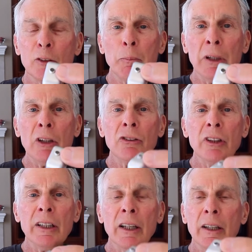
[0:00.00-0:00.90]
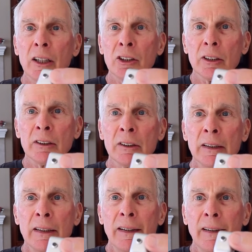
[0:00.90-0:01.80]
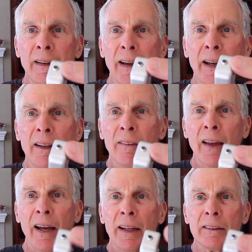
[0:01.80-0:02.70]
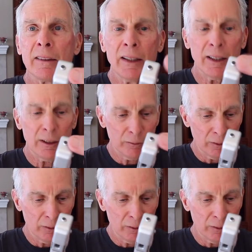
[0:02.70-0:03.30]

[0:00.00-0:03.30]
a PC connection, and that uh,